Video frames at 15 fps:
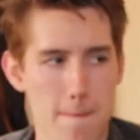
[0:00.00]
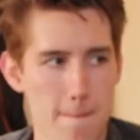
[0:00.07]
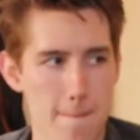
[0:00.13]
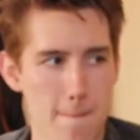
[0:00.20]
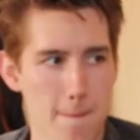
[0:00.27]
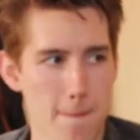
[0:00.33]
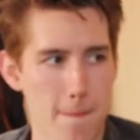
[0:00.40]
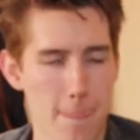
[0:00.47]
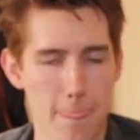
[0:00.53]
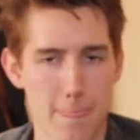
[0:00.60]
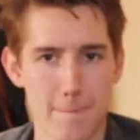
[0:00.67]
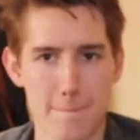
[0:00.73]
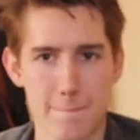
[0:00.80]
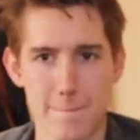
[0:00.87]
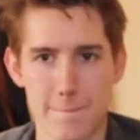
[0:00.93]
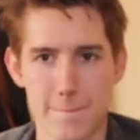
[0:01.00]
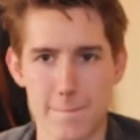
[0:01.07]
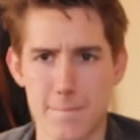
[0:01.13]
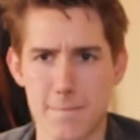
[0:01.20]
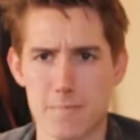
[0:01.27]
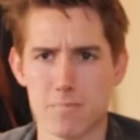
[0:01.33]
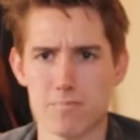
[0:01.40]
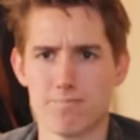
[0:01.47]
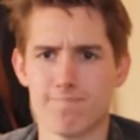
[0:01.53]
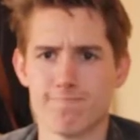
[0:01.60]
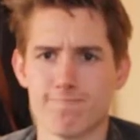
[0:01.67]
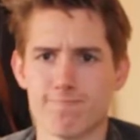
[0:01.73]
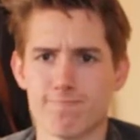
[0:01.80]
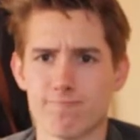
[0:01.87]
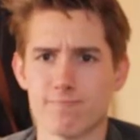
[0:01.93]

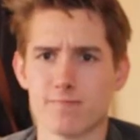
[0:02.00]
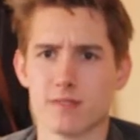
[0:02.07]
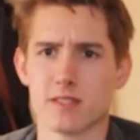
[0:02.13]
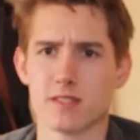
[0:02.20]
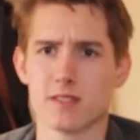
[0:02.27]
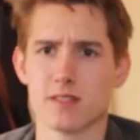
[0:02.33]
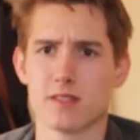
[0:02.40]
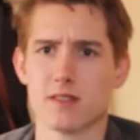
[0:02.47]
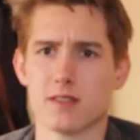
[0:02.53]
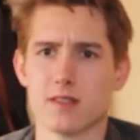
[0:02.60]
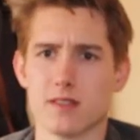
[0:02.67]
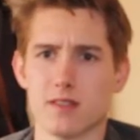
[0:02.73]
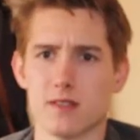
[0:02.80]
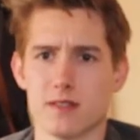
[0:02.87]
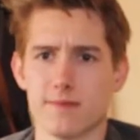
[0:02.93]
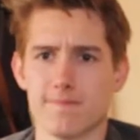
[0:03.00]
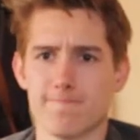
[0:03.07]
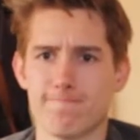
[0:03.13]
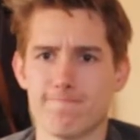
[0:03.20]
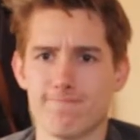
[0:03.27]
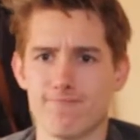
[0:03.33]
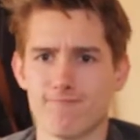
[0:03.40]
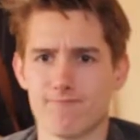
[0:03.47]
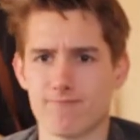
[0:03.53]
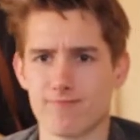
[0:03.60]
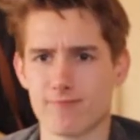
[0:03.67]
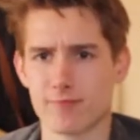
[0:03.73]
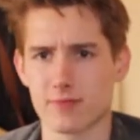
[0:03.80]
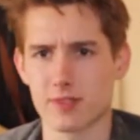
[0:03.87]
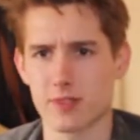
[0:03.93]

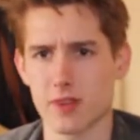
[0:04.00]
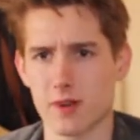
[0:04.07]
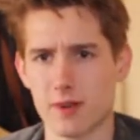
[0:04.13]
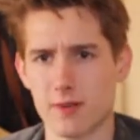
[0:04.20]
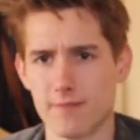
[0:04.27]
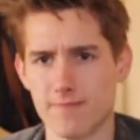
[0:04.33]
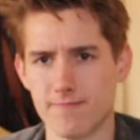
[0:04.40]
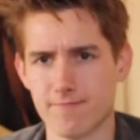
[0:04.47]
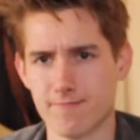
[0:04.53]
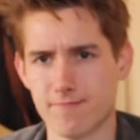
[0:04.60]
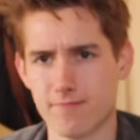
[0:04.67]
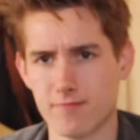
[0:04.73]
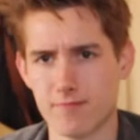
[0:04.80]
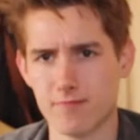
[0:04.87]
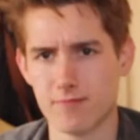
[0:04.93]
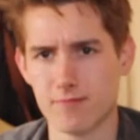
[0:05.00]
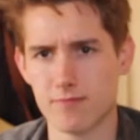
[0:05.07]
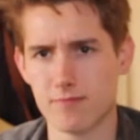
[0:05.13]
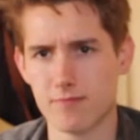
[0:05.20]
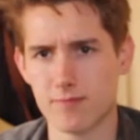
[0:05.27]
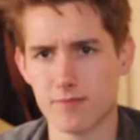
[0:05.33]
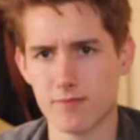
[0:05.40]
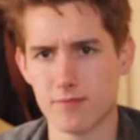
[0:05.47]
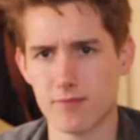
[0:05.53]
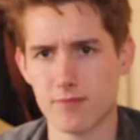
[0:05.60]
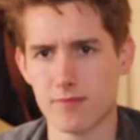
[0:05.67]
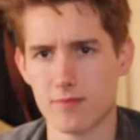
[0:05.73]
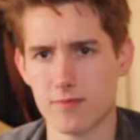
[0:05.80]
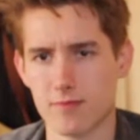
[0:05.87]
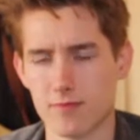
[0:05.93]

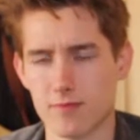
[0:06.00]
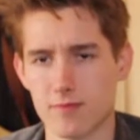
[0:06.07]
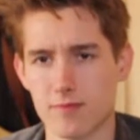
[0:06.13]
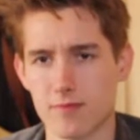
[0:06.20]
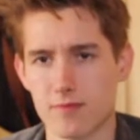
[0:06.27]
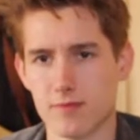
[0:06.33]
(not speaking)